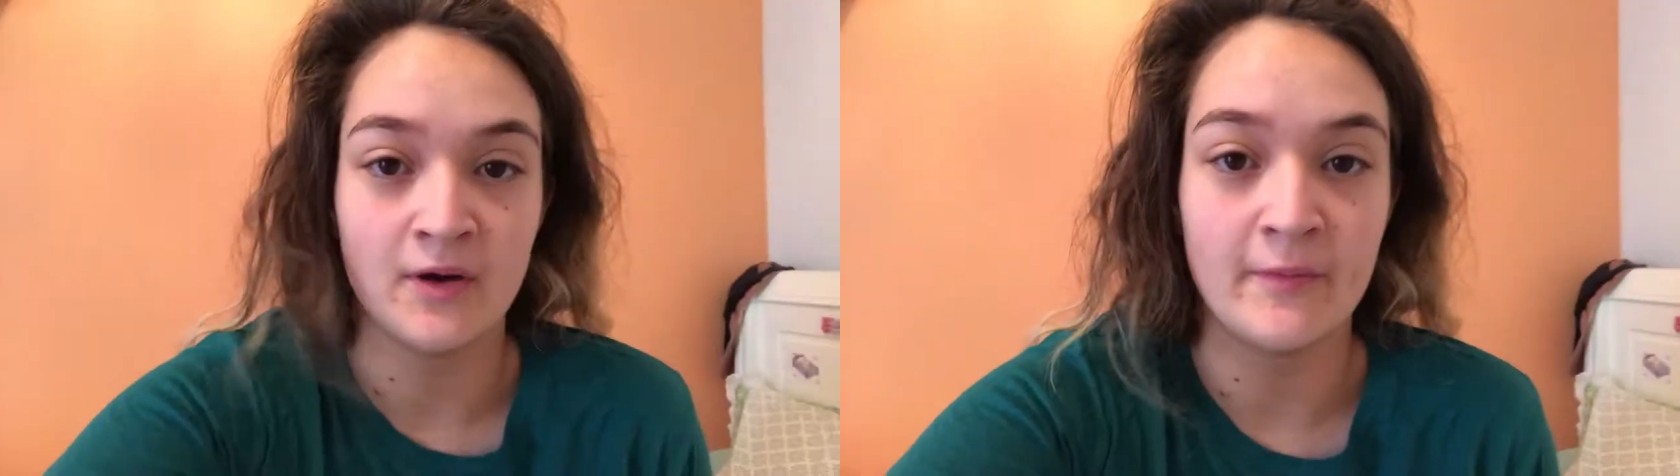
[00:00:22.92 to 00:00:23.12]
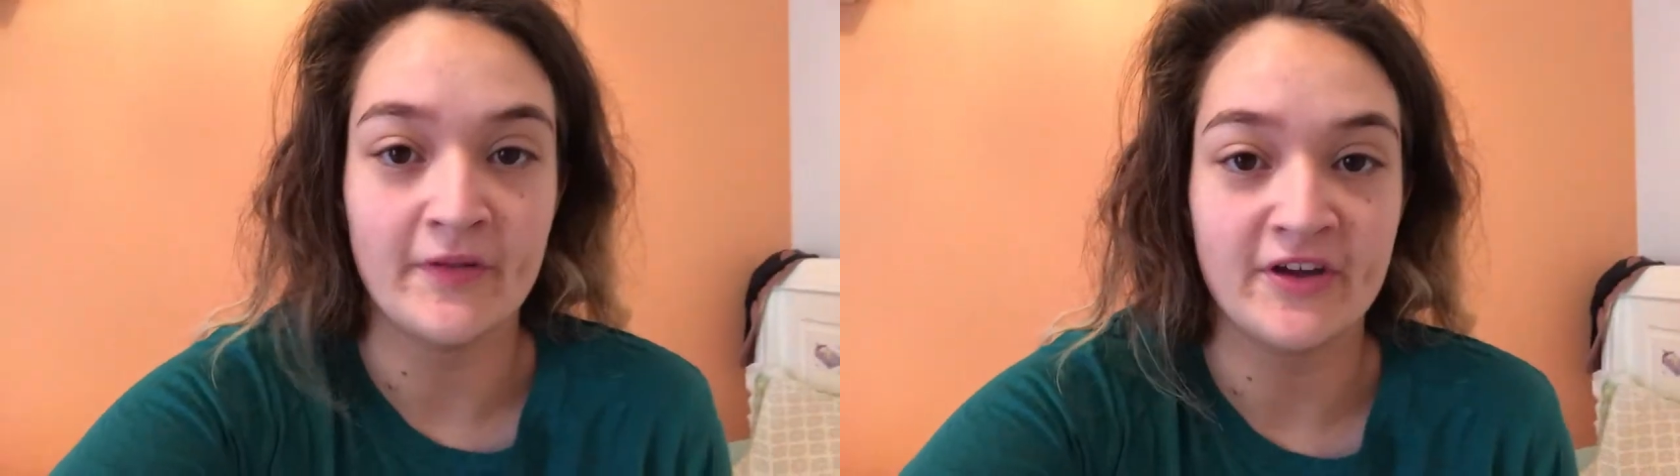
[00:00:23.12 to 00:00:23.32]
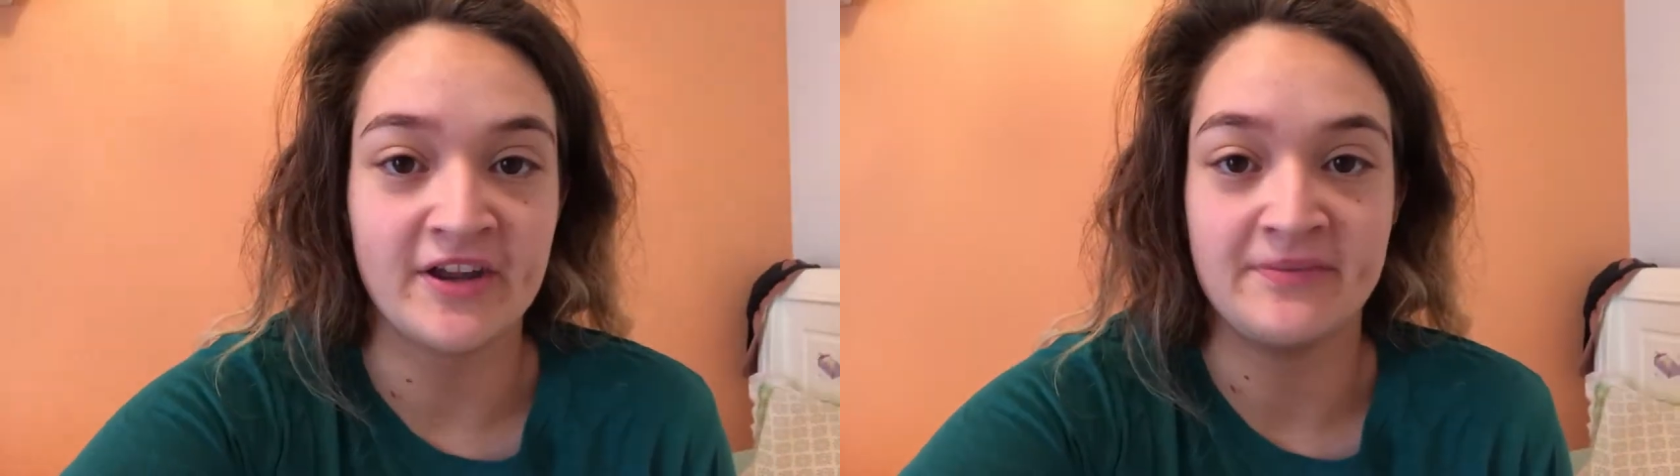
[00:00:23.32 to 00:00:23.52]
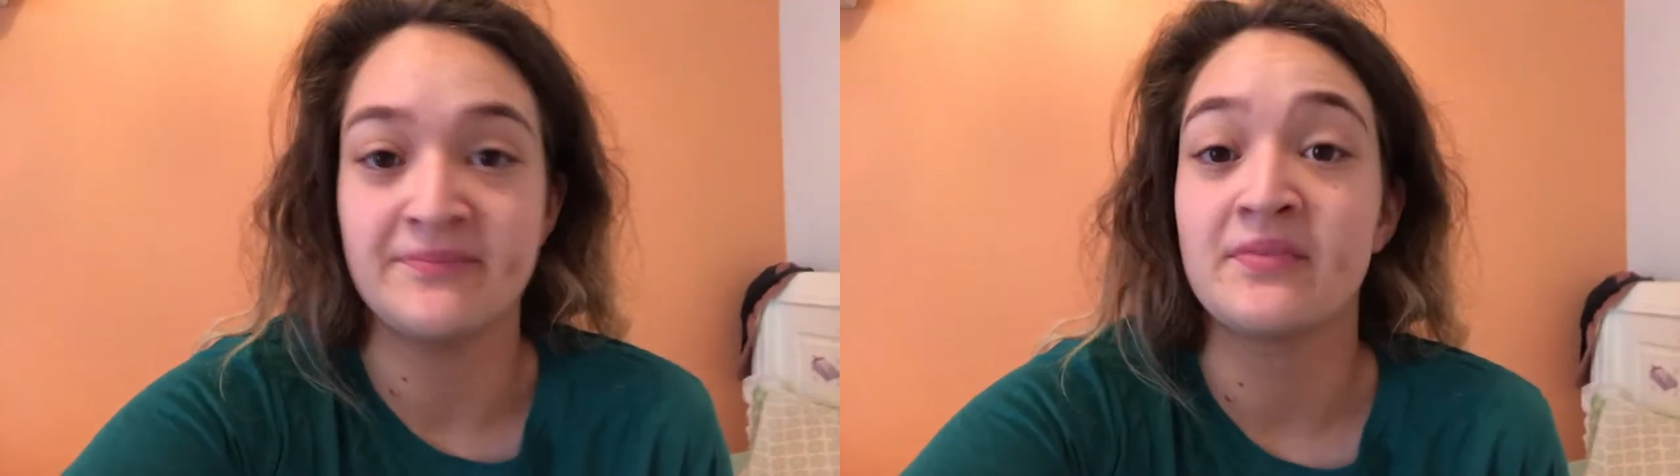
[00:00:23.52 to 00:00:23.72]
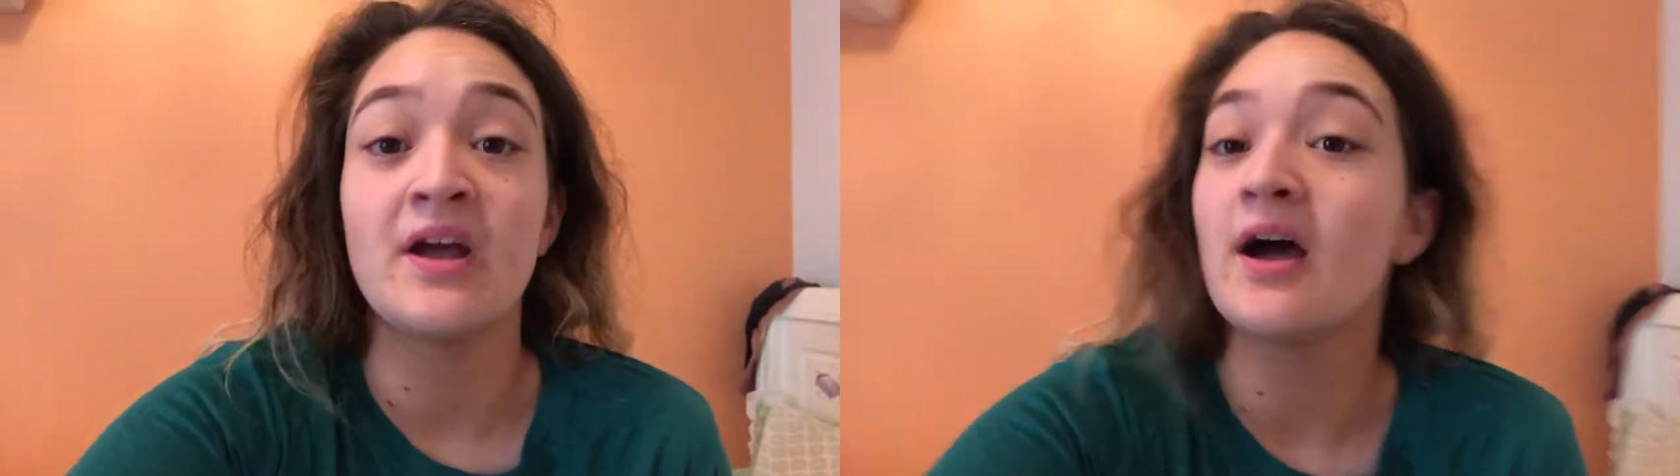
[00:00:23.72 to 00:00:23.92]
Where am I looking?
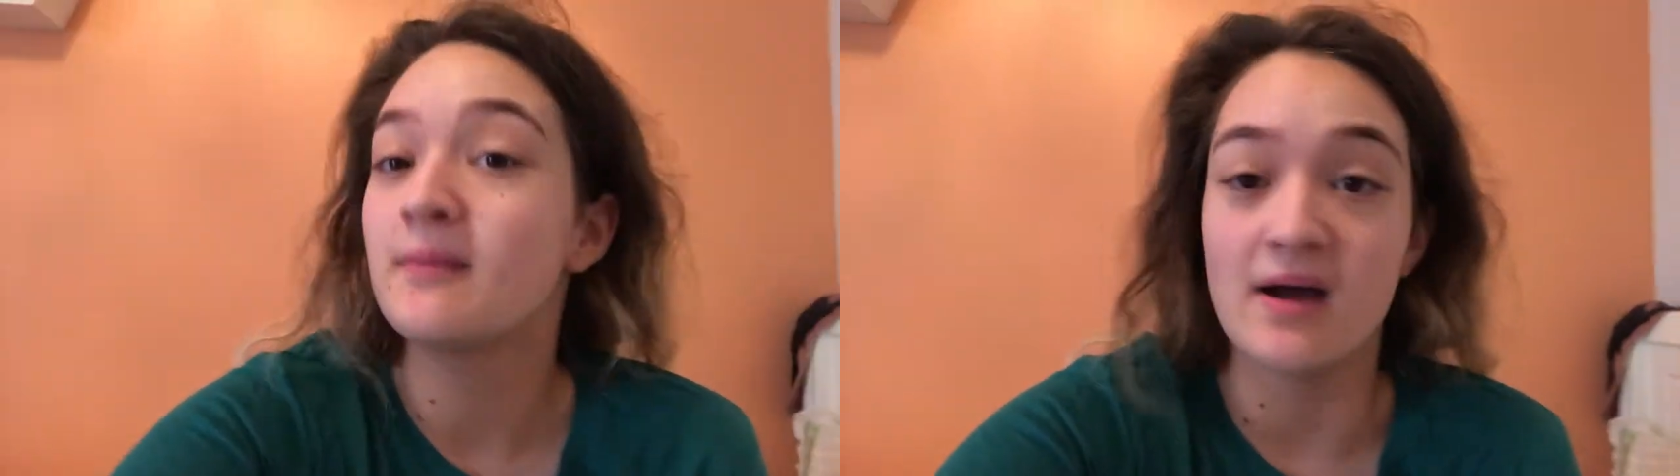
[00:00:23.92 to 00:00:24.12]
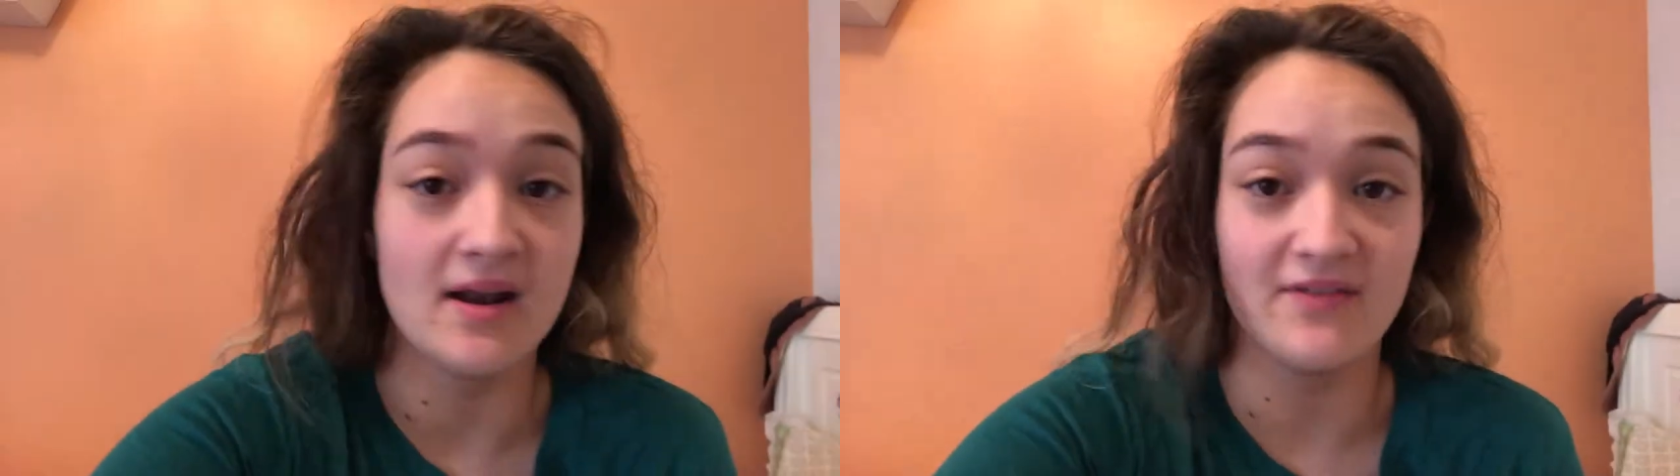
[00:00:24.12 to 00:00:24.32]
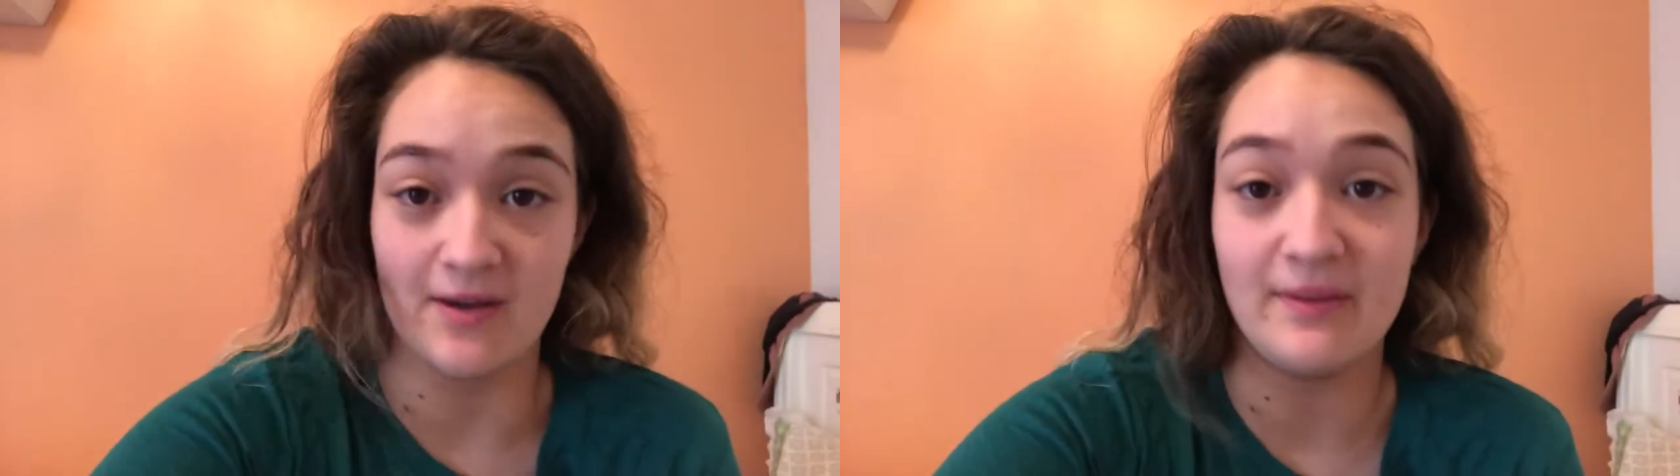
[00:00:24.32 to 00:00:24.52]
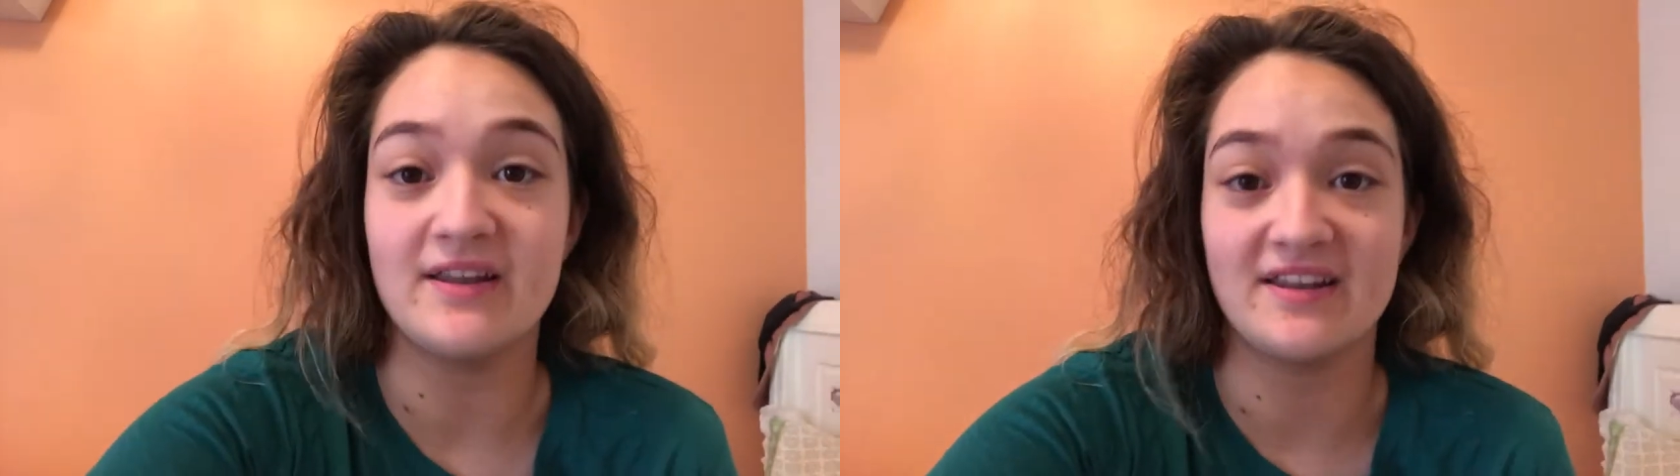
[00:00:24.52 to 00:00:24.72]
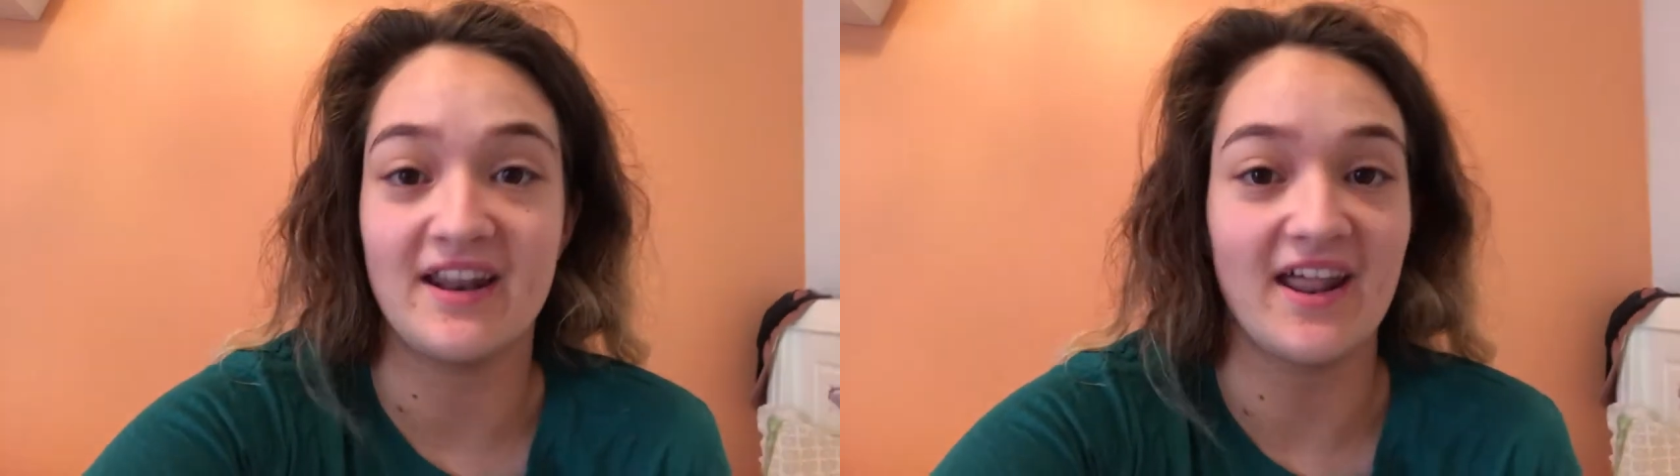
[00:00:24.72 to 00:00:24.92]
I'm kind of happy
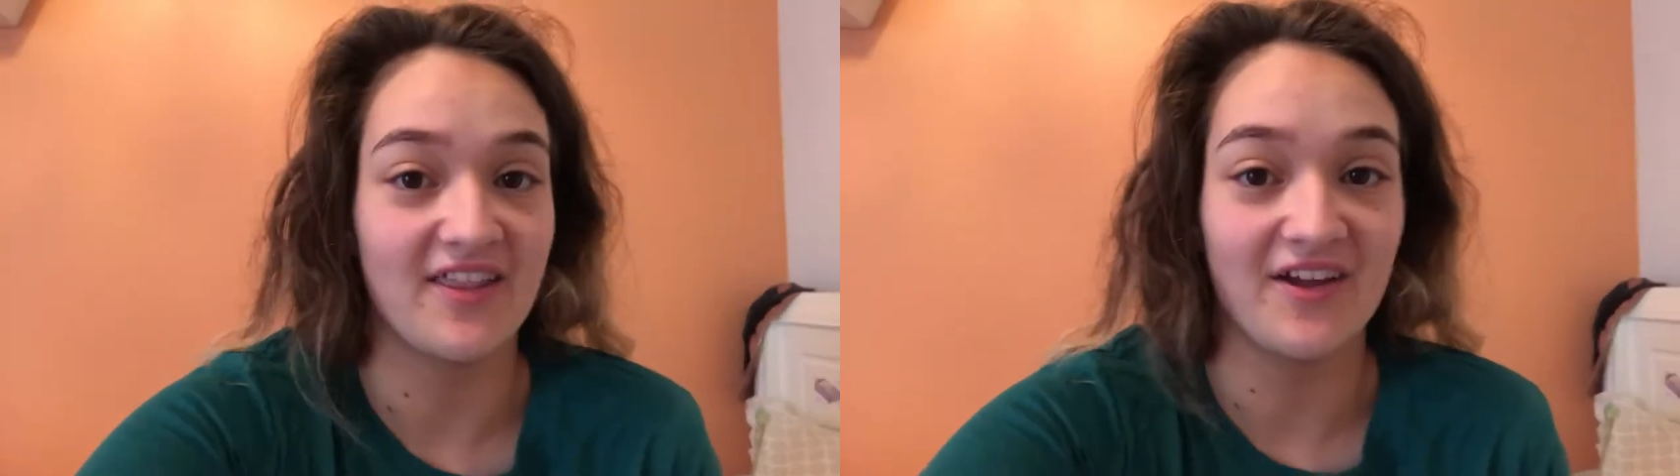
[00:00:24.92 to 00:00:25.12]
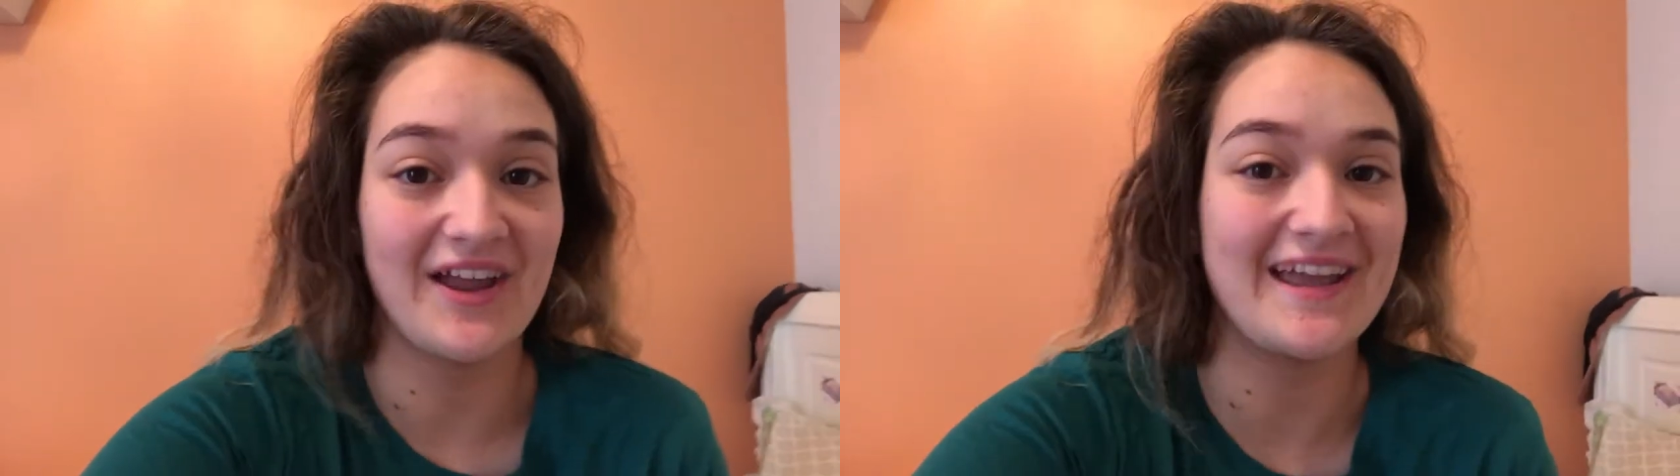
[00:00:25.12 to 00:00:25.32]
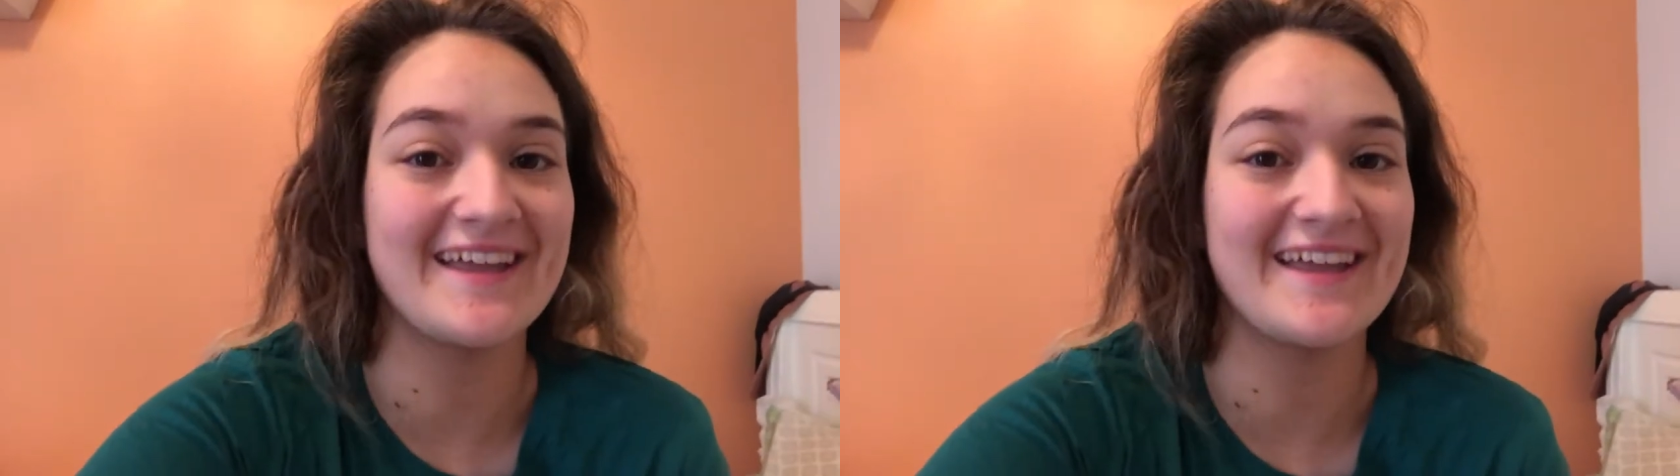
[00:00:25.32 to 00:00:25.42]
today though,